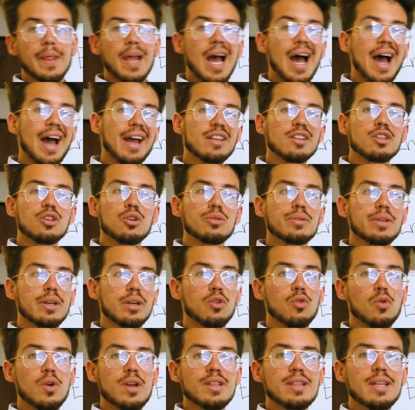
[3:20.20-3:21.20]
I don't
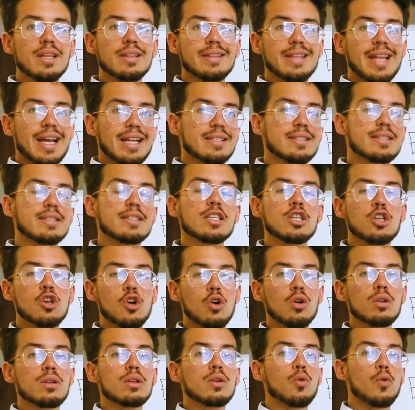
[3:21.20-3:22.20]
agree that that's the
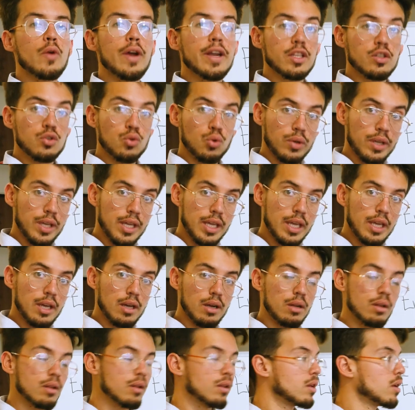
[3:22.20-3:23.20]
only way to
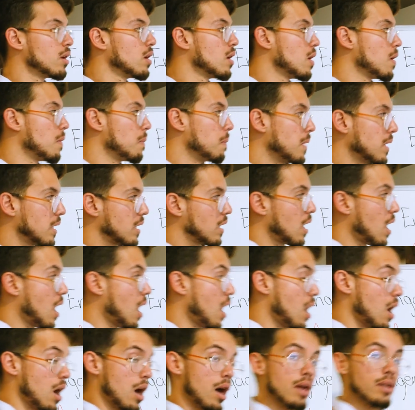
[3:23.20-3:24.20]
heal
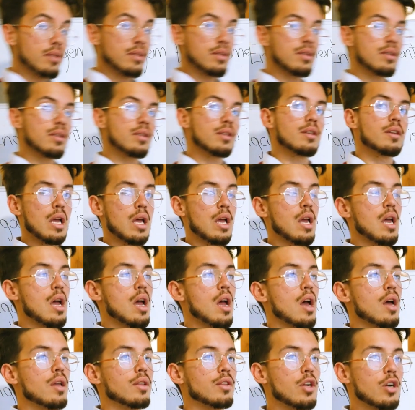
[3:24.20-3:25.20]
because
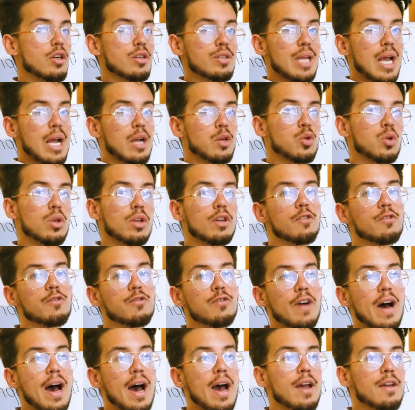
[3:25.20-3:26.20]
there's actually
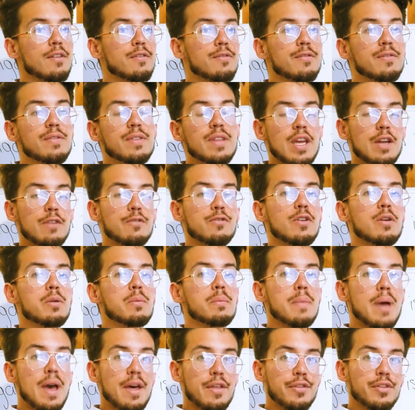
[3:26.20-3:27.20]
5 different
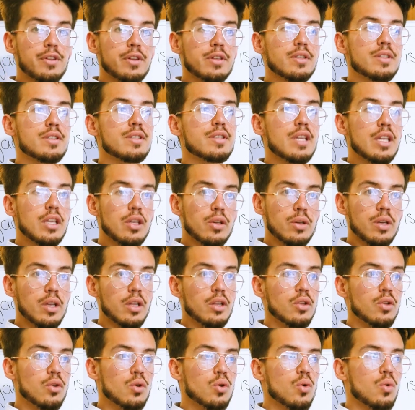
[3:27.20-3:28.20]
methods that you
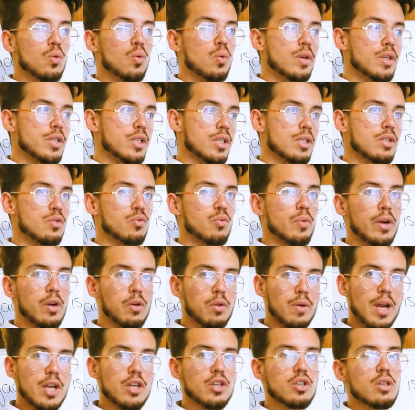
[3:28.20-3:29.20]
can do, which is
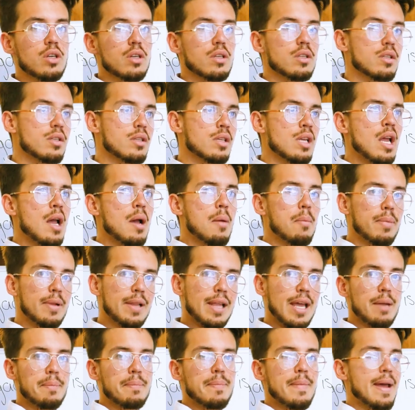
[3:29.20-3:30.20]
regressions,
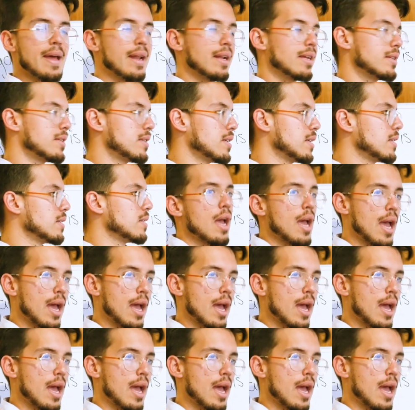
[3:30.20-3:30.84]
plant medicine,